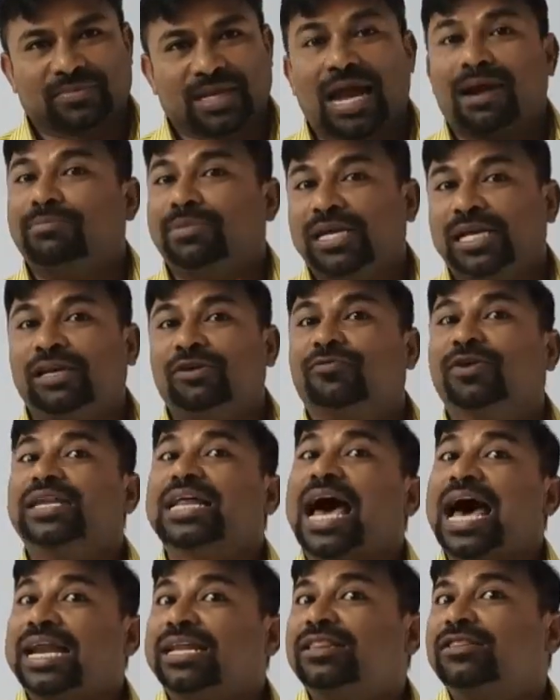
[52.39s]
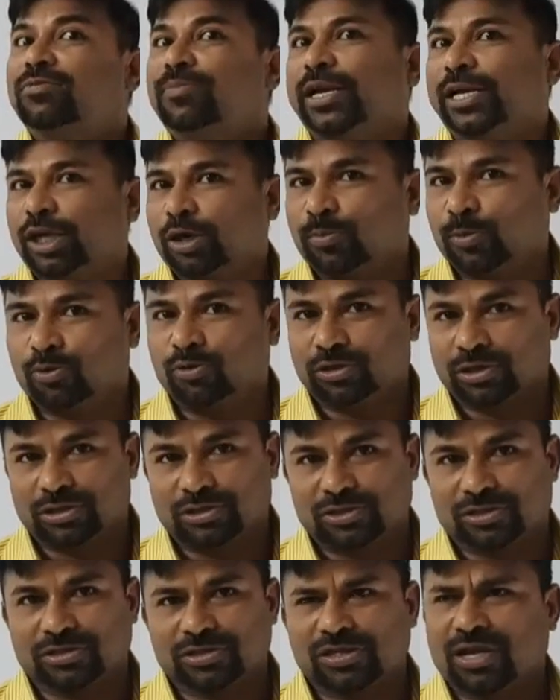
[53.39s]
I am dealing with arithmetic
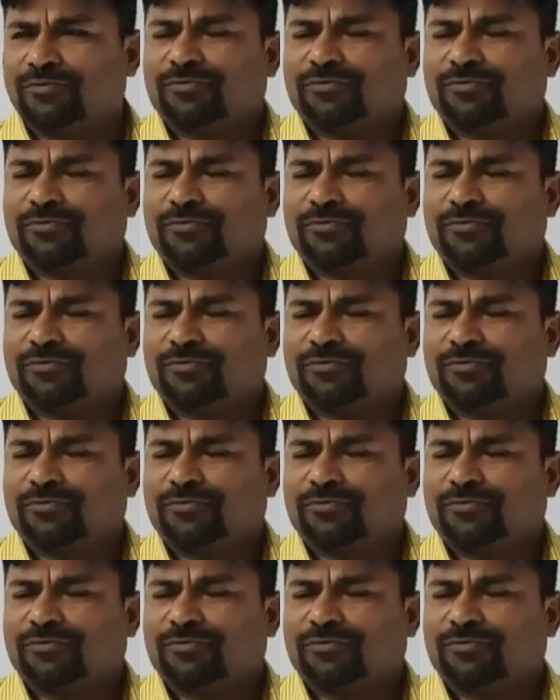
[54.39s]
progressions.